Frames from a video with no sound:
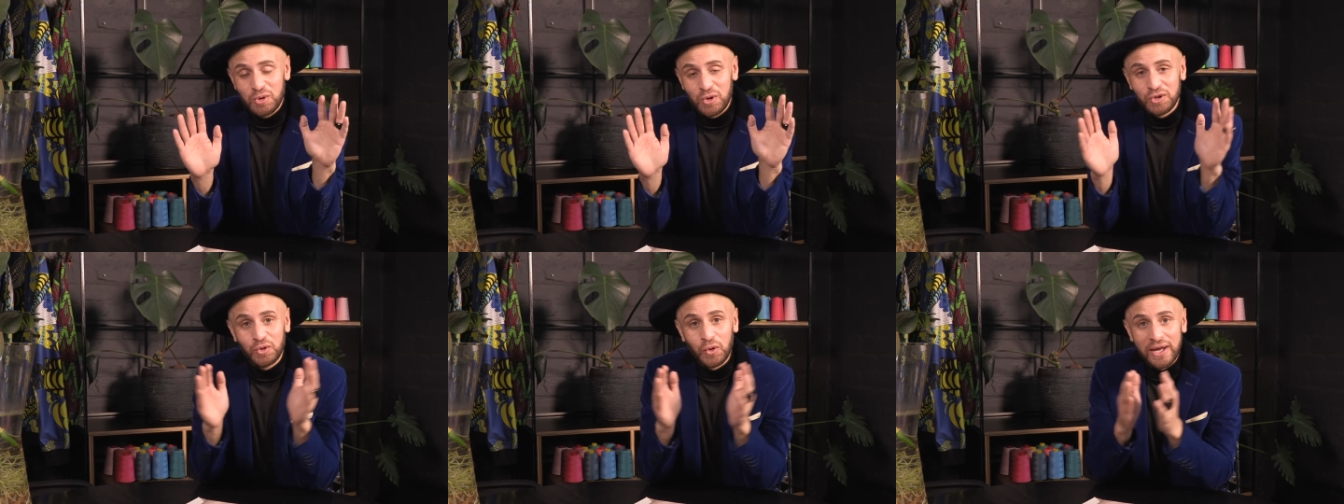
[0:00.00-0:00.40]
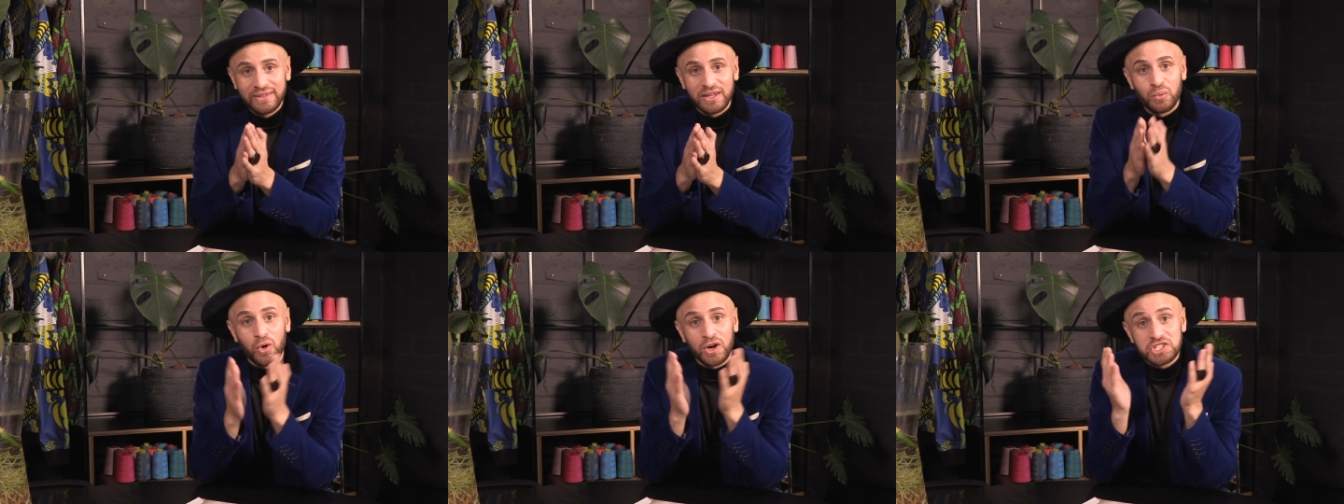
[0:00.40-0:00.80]
more annoying
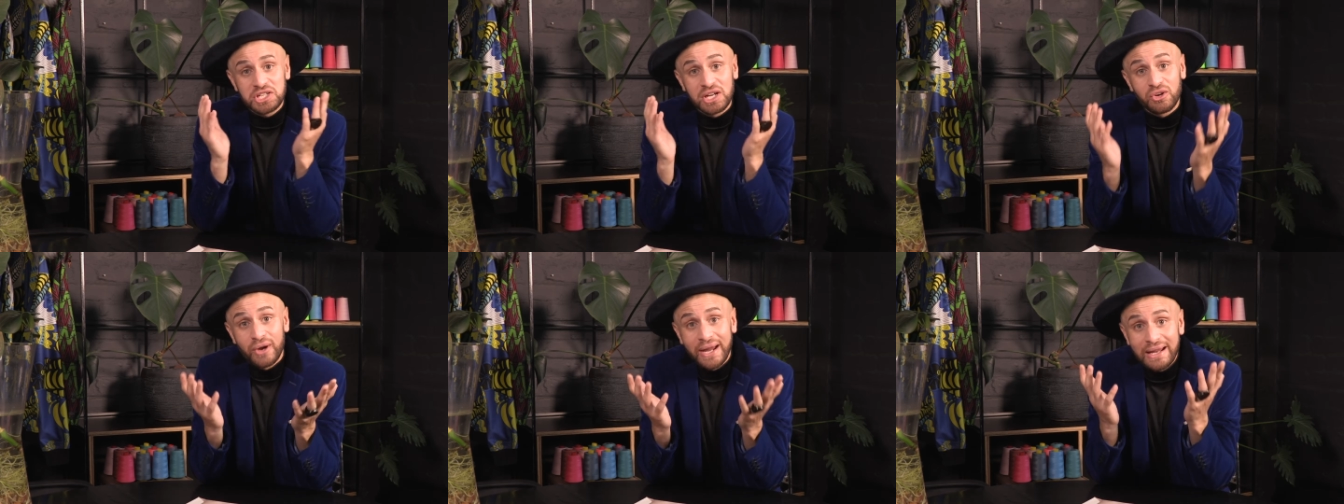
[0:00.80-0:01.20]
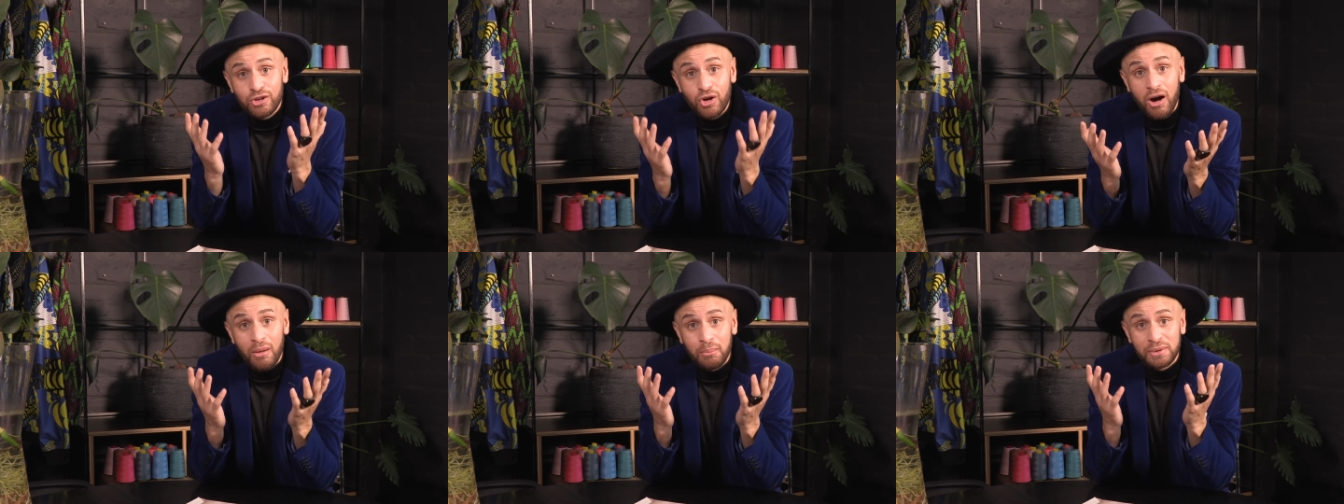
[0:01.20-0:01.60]
than watching a red
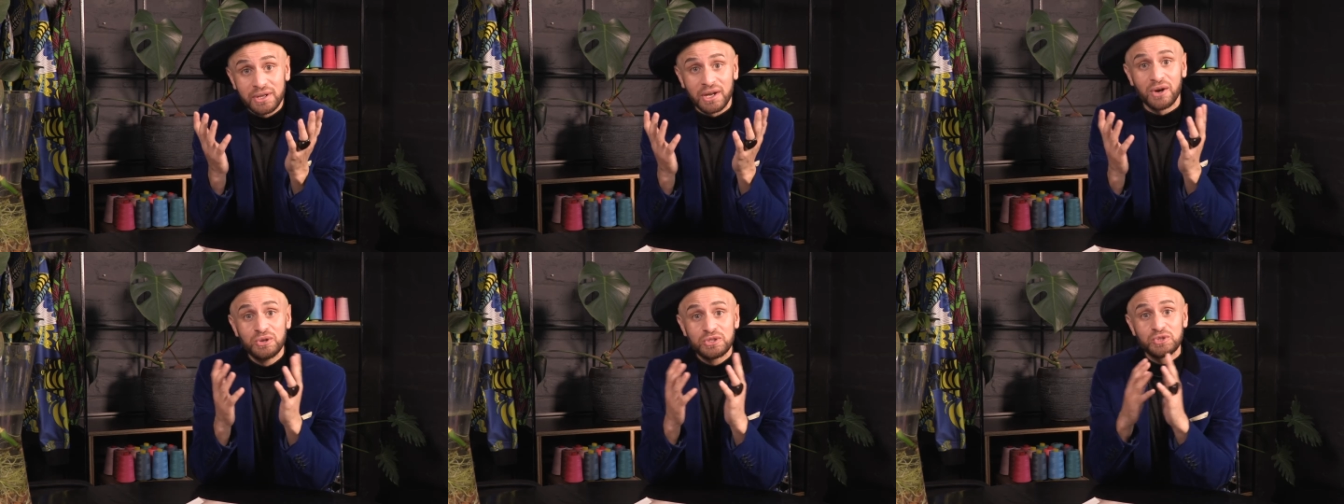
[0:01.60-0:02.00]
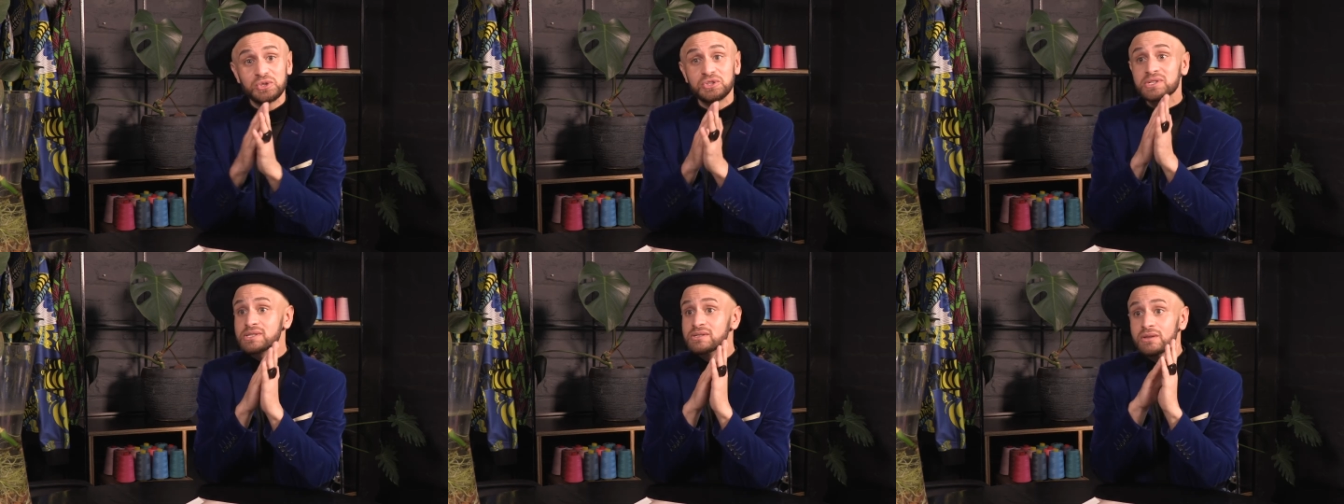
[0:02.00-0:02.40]
carpet host who
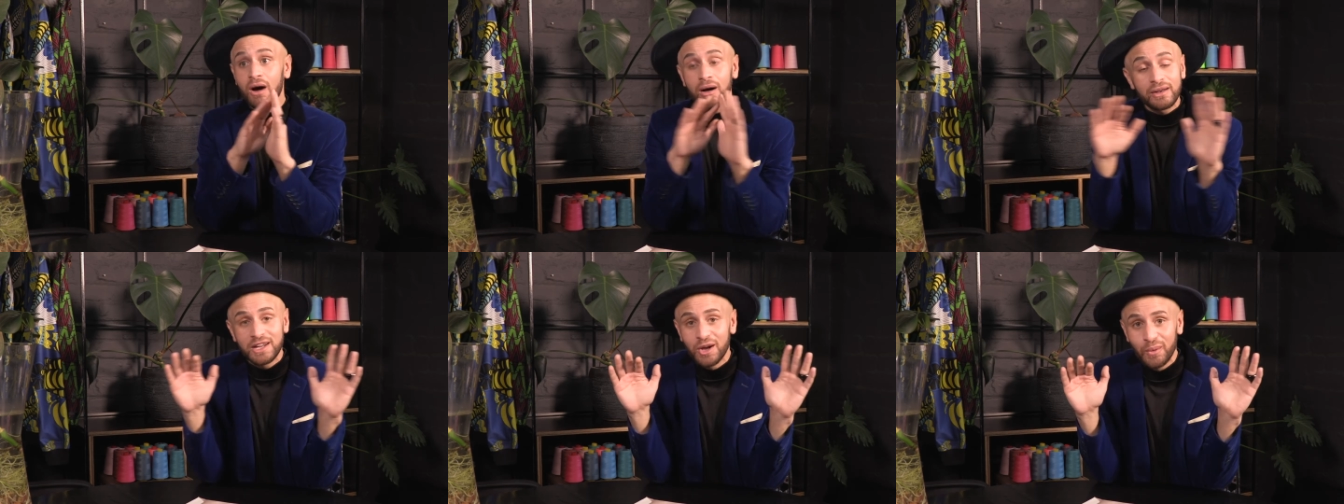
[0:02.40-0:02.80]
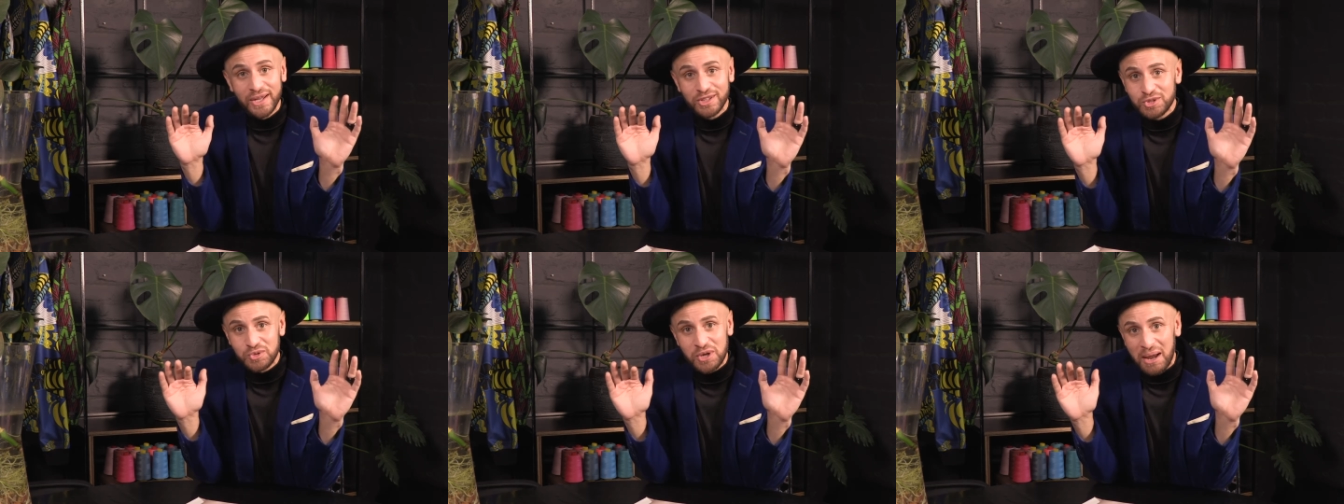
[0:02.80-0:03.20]
does not know when
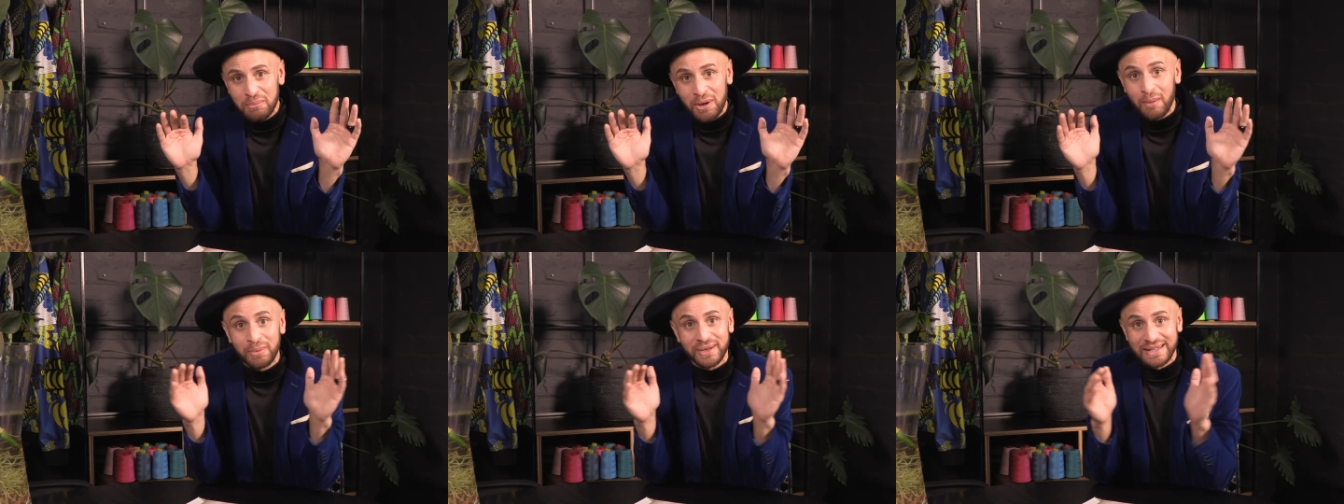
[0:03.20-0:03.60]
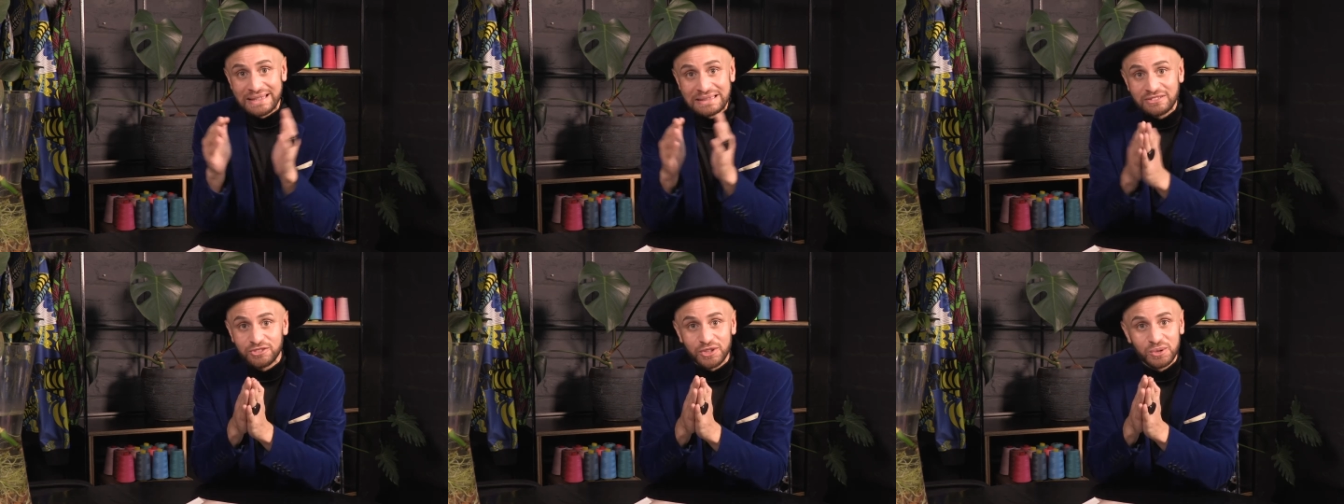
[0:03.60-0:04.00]
to wrap up an
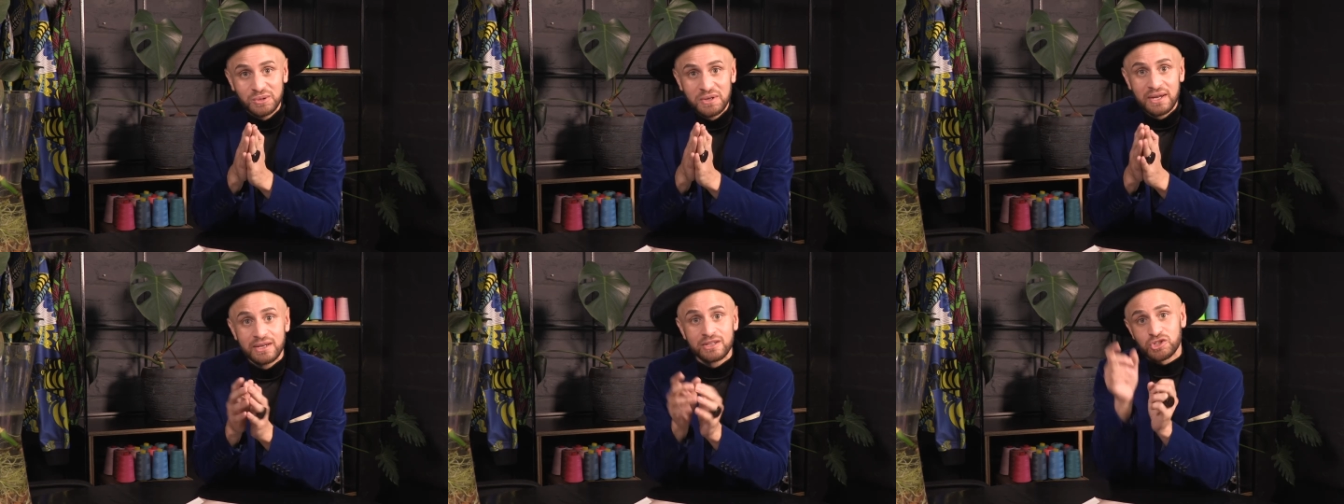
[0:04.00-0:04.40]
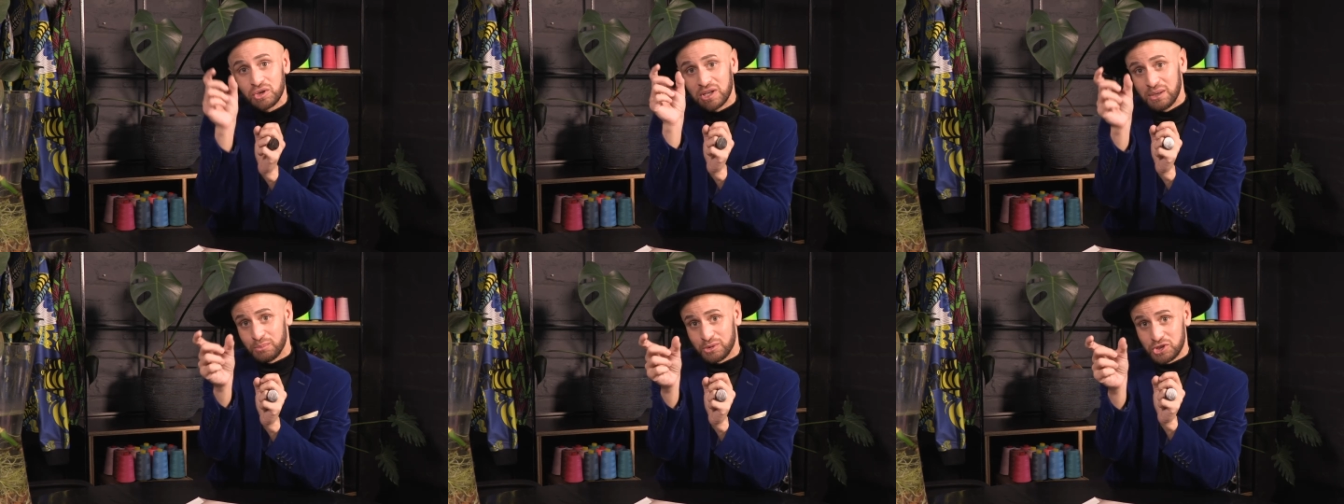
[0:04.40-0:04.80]
interview. So
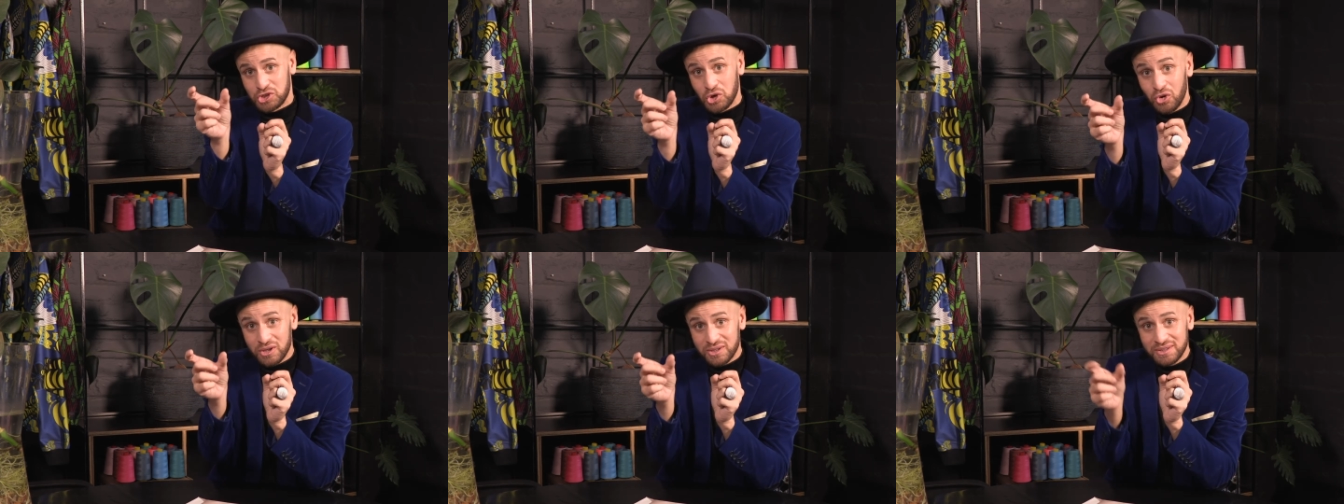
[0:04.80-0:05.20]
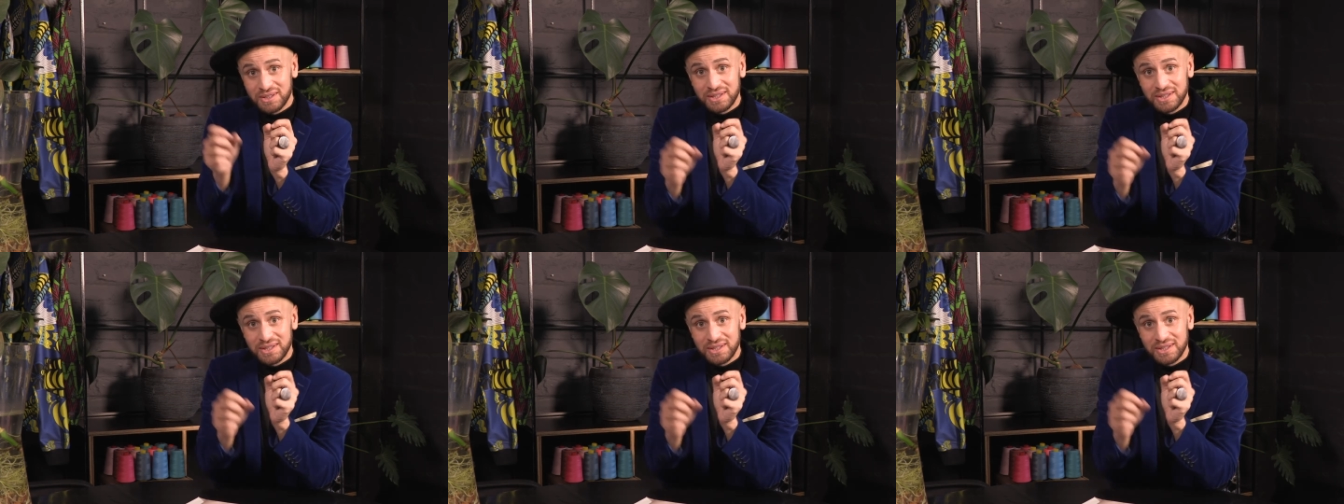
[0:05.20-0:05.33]
keep it short,